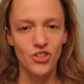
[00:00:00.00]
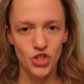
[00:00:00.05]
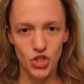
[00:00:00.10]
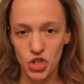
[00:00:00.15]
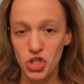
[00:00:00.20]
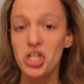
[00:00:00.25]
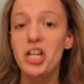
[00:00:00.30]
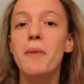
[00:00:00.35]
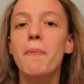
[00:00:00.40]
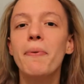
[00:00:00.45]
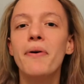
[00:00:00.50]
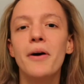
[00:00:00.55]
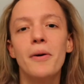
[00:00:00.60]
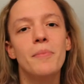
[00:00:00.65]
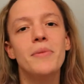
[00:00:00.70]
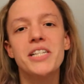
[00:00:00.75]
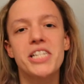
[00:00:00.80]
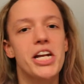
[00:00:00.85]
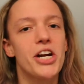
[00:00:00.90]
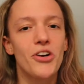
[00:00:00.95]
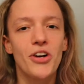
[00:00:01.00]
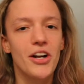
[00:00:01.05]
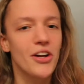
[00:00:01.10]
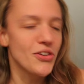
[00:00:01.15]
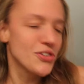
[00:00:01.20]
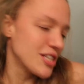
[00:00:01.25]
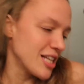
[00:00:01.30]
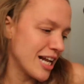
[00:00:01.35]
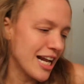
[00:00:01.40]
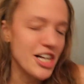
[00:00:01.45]
cheap
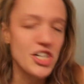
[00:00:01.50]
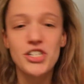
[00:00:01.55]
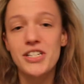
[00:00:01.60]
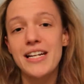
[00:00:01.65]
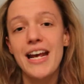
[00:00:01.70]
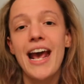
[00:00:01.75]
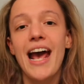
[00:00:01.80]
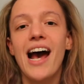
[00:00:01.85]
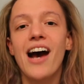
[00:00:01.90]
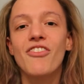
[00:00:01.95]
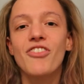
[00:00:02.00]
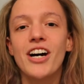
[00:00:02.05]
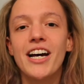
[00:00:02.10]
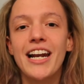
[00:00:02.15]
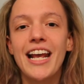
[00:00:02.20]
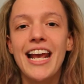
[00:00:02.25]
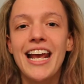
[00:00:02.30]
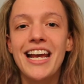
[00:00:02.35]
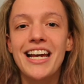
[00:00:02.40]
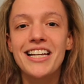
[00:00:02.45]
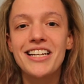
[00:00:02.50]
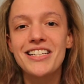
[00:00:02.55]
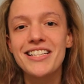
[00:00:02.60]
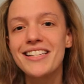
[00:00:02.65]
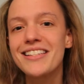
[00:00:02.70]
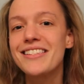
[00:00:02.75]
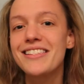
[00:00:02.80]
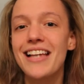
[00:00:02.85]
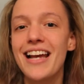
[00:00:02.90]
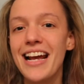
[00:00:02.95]
materials that I just have on hand
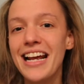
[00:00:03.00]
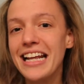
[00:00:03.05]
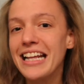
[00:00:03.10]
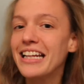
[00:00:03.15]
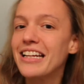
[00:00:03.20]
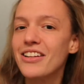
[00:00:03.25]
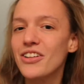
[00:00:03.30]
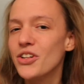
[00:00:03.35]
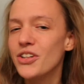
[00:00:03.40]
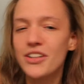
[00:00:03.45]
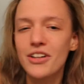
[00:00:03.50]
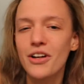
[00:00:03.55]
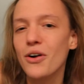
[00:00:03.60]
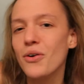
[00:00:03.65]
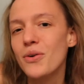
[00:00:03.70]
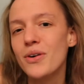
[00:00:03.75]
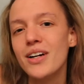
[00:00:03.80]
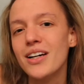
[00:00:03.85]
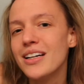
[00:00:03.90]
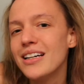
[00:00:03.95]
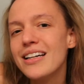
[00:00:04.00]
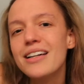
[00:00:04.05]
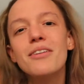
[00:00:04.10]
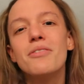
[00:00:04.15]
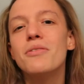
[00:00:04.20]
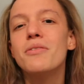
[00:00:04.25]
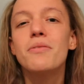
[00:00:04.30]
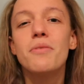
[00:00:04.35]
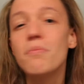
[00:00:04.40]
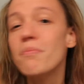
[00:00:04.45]
to say, you know,
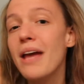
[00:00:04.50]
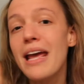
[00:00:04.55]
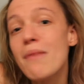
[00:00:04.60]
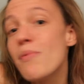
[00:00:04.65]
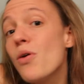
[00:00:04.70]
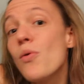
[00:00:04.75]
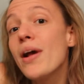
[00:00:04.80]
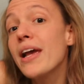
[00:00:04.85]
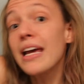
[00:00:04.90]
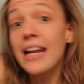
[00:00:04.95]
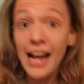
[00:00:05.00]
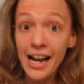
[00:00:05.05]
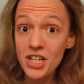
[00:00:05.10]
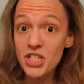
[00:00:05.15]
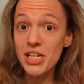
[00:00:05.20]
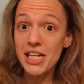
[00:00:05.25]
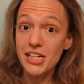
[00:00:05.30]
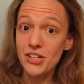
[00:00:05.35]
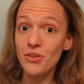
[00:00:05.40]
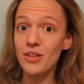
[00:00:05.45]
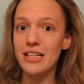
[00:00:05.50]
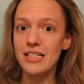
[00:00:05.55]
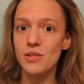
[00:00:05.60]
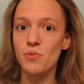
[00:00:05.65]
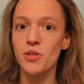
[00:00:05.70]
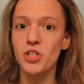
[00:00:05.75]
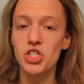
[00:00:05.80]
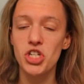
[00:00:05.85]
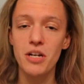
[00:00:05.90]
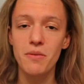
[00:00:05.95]
maybe we can actually do
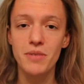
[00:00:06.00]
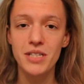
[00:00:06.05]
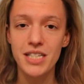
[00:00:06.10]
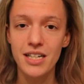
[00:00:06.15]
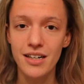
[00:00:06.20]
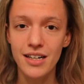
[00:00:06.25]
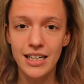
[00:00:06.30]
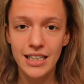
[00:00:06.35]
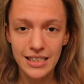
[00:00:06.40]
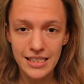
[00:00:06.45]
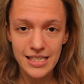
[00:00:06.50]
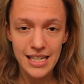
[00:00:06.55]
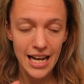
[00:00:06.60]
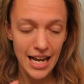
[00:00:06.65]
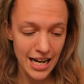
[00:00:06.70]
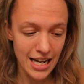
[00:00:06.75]
this with cheap materials.